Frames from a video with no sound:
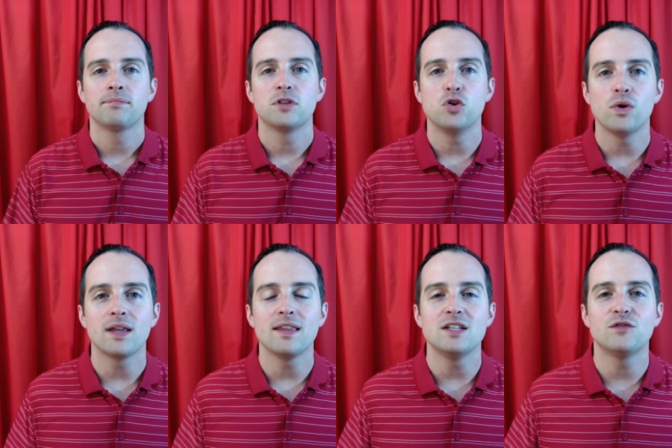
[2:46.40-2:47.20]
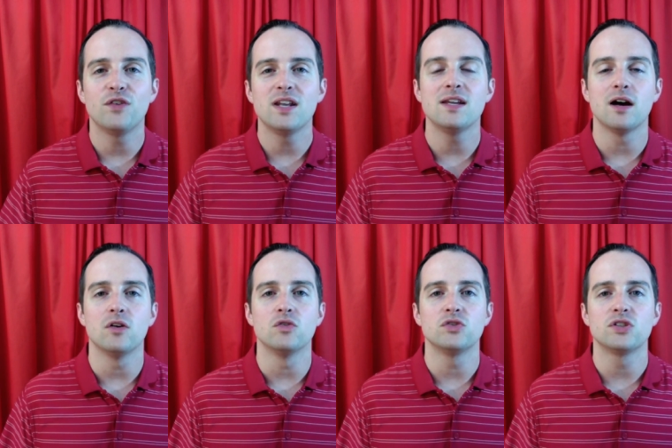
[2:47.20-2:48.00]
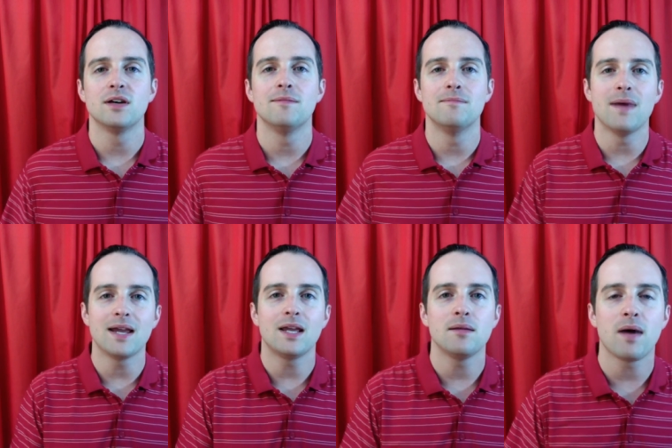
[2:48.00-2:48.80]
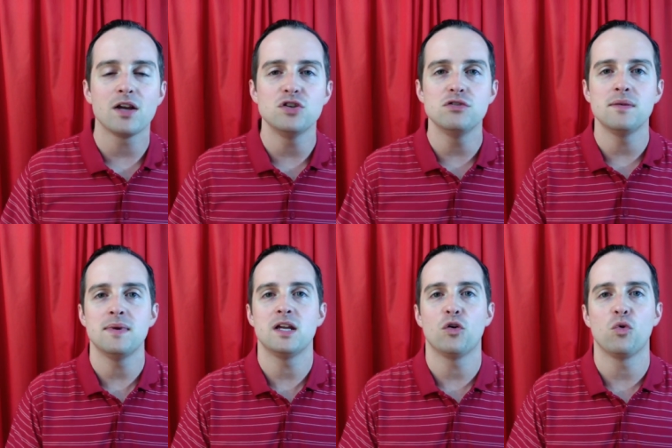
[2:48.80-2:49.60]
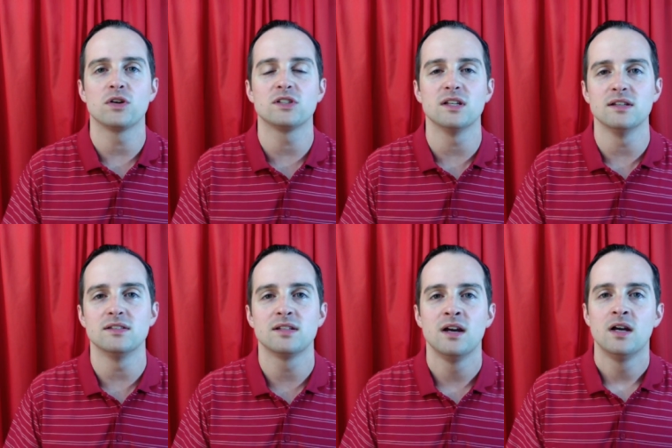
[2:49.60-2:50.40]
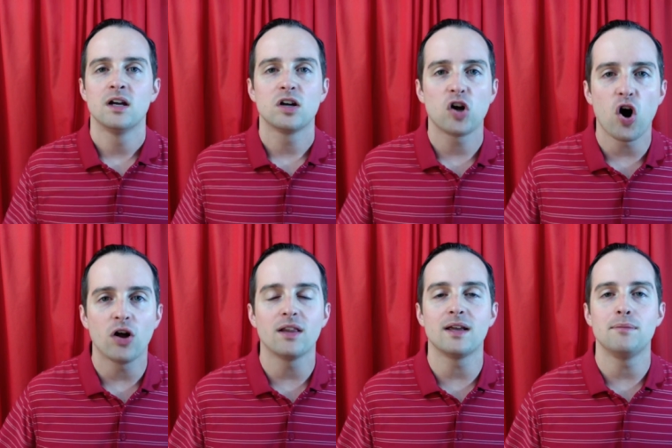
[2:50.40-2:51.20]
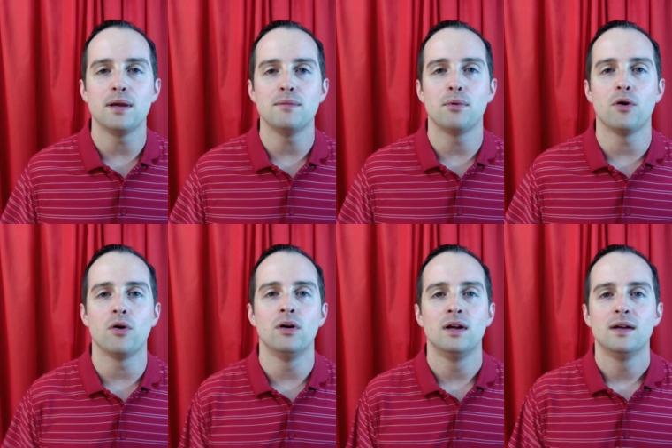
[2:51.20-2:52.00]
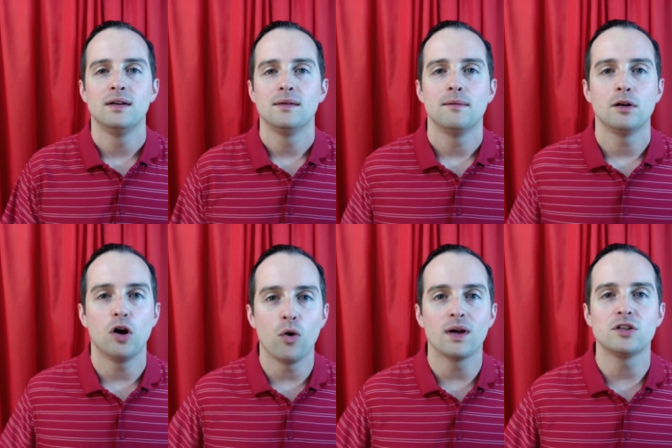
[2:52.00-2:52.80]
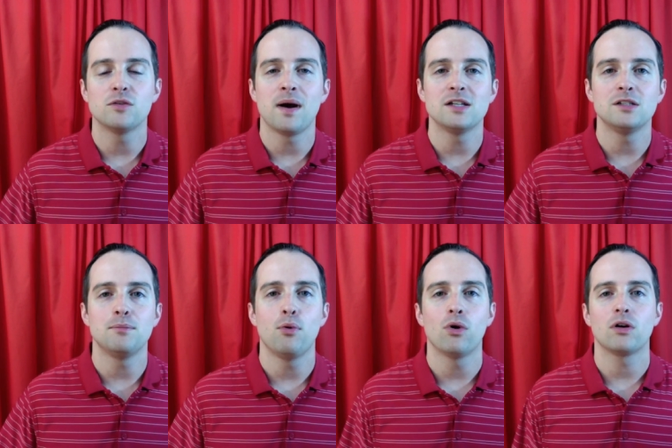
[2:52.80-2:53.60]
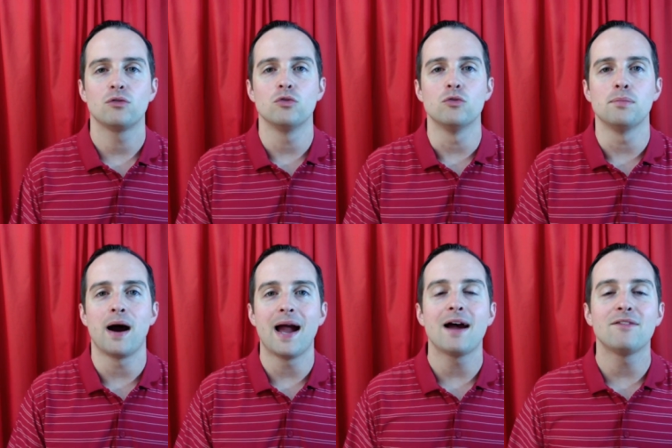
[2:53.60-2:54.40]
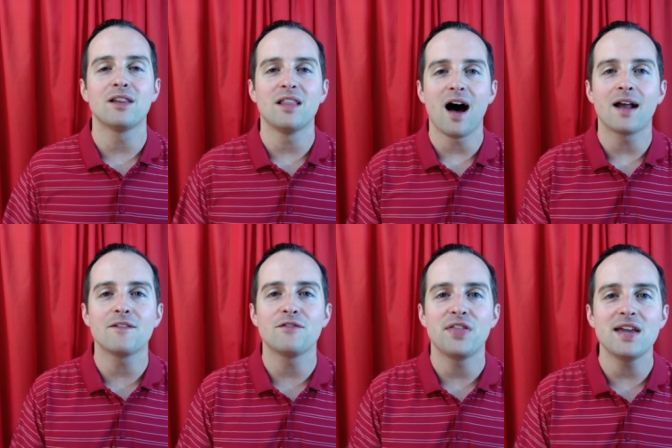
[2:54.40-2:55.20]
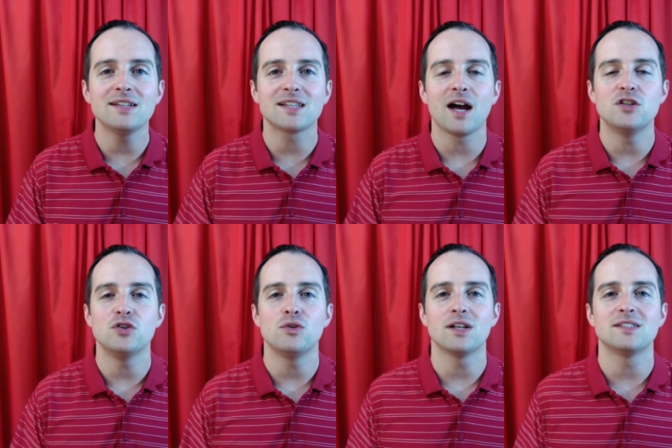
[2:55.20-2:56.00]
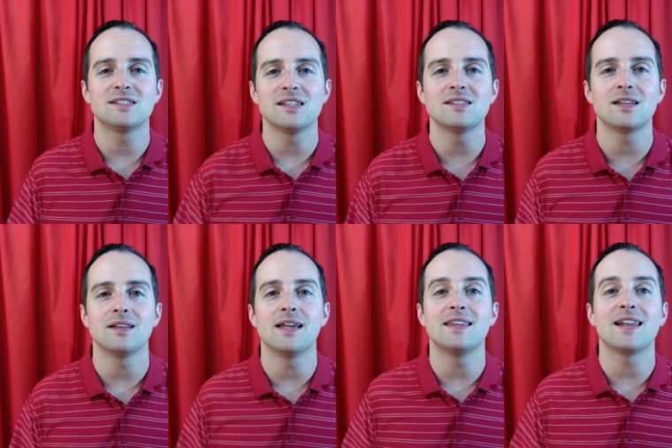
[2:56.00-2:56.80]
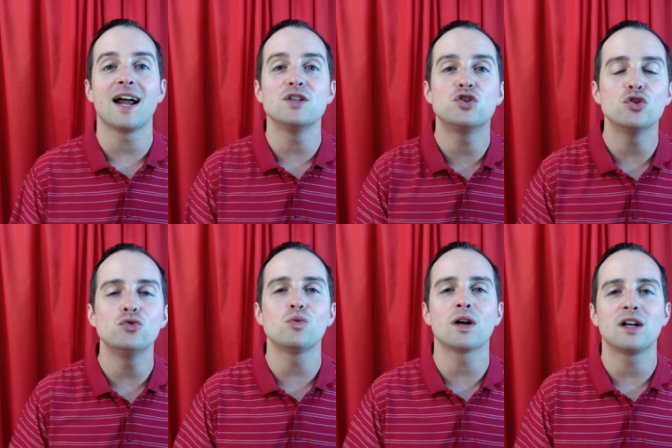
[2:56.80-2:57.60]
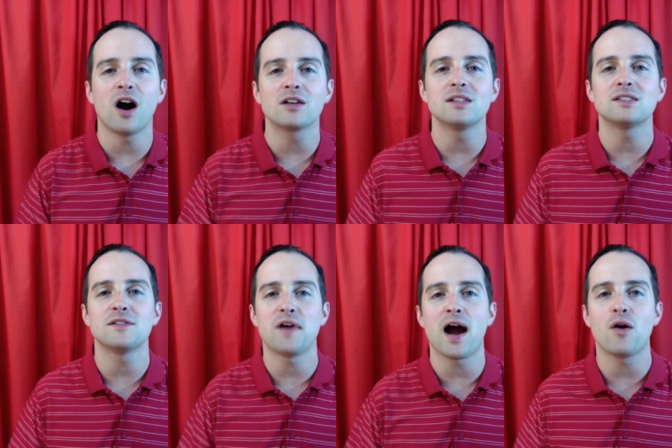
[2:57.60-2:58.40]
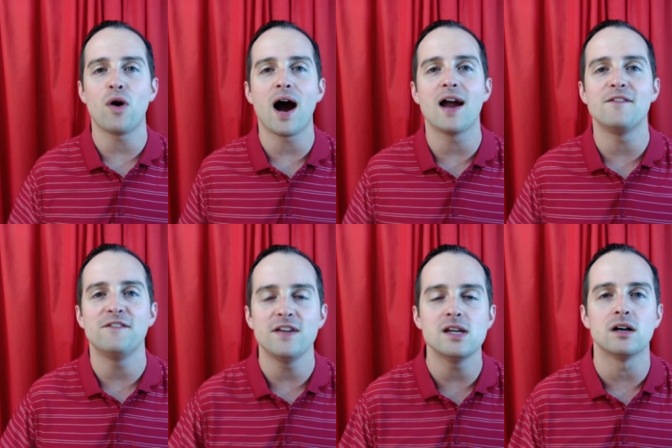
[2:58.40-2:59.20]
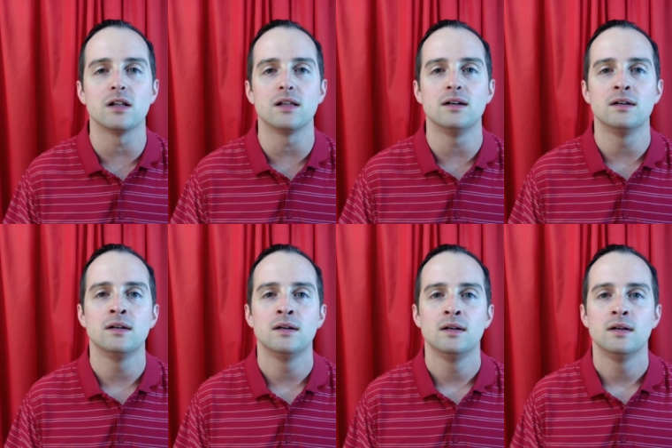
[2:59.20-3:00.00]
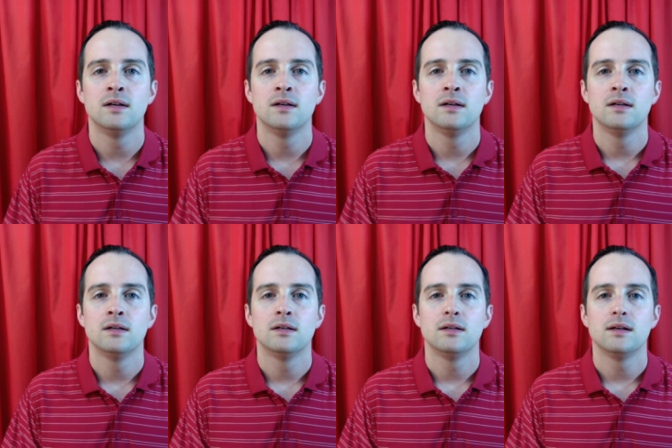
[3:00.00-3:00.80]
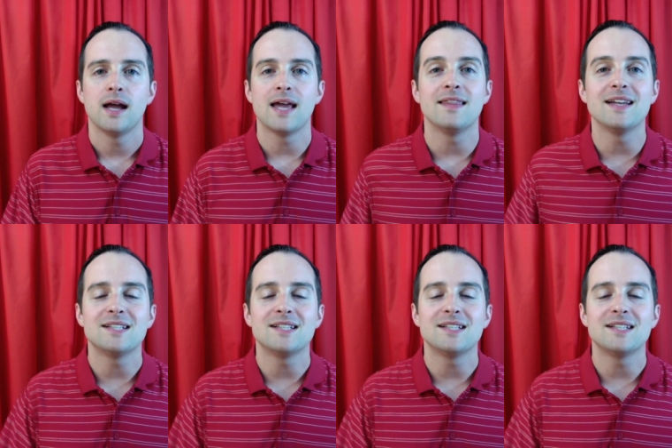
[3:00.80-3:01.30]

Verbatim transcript: doing these videos, making my Udemy courses, calling people going to my support group. I have a lot of things I do consistently that I do regardless of how I feel. And they